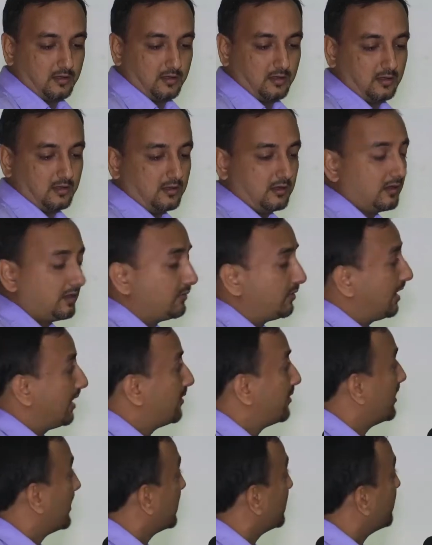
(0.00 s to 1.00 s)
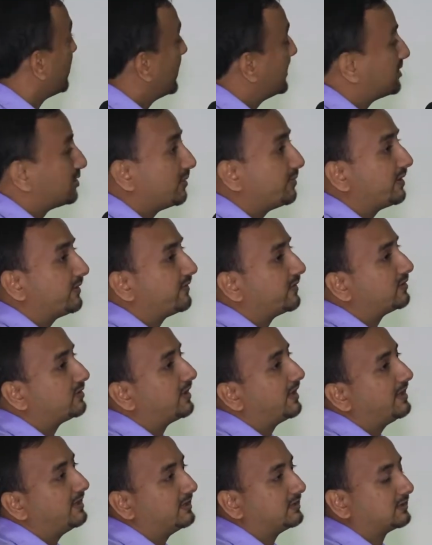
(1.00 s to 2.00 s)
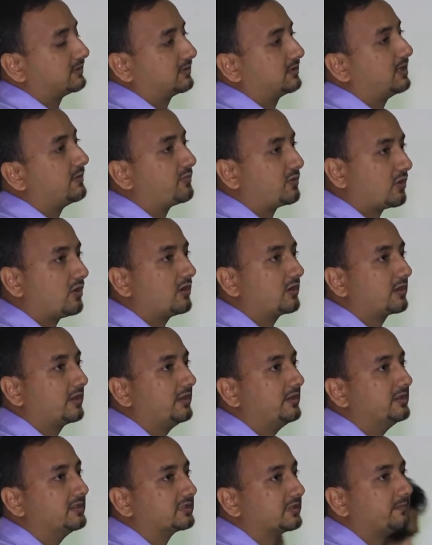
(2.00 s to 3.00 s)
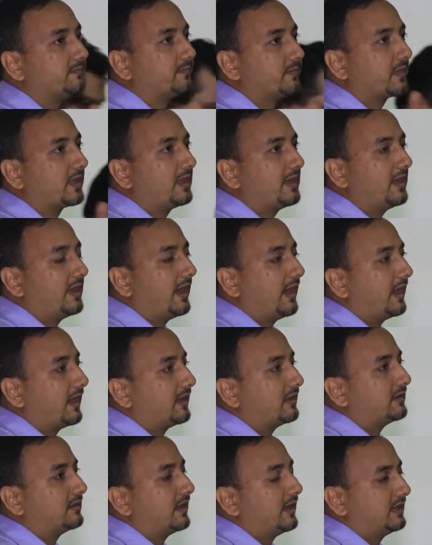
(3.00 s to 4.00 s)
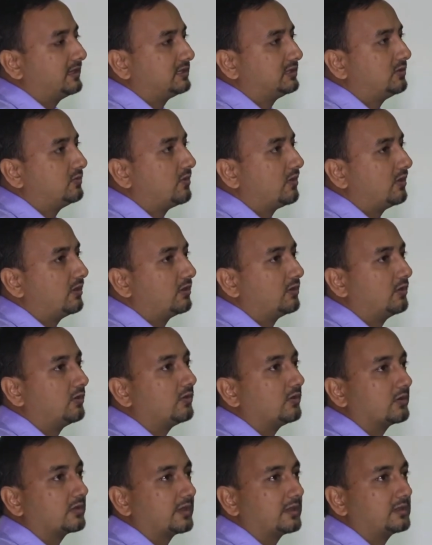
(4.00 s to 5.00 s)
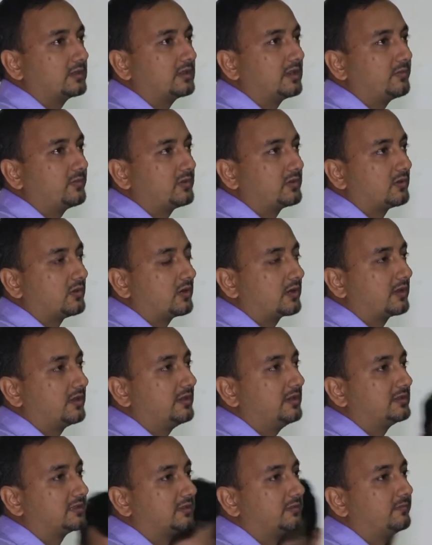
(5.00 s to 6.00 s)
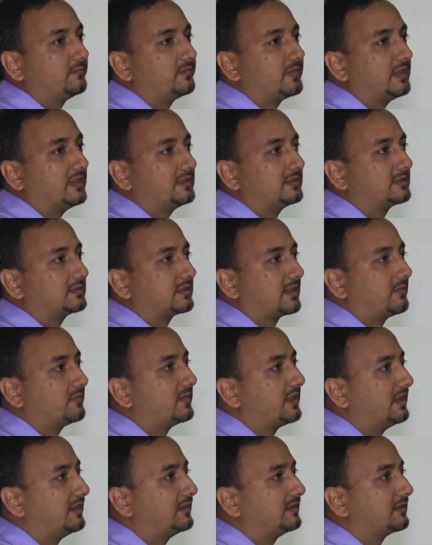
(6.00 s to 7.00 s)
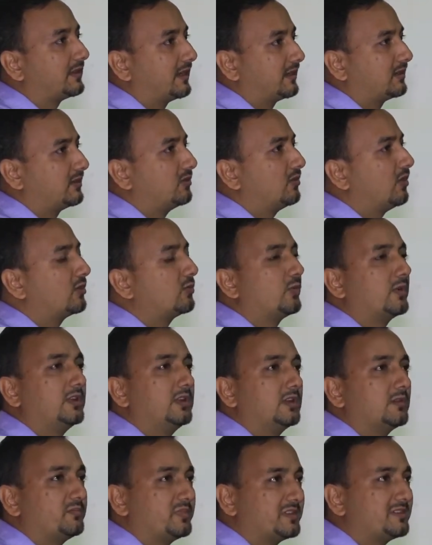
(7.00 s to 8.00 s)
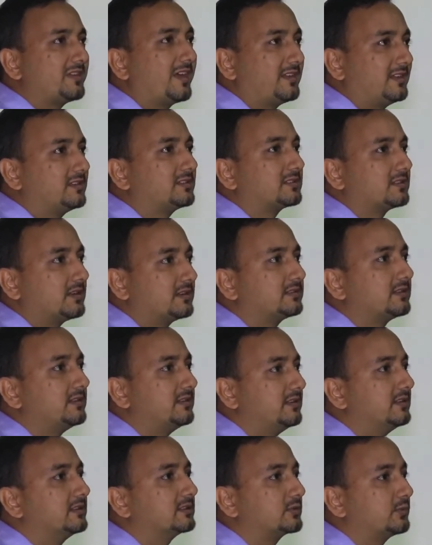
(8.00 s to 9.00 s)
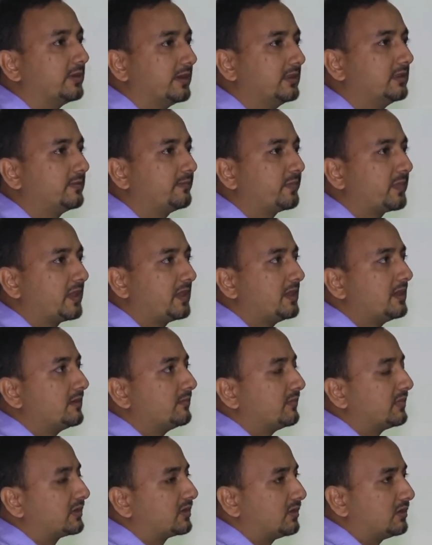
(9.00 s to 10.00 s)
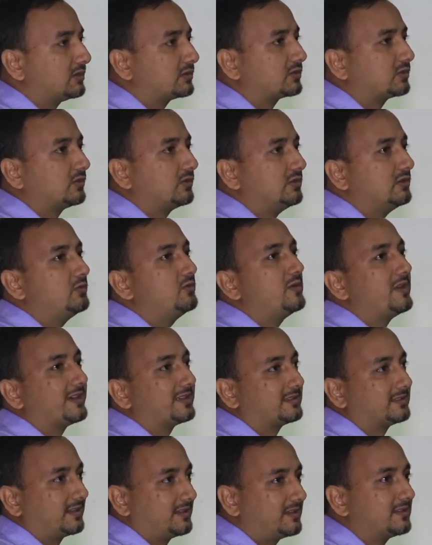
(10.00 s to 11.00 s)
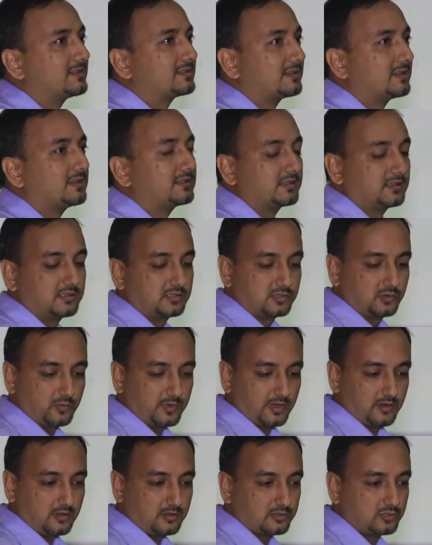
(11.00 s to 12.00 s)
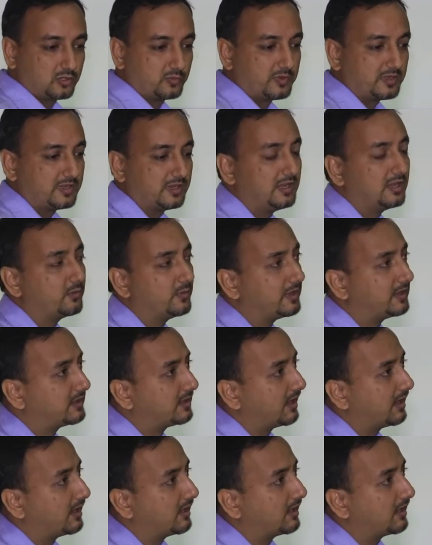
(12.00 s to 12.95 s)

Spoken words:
My topic for today is cryptorchidism, and as you all know that cryptorchidism is something that not only a pediatric surgeon deals with, but also you as general surgeons will also be dealing with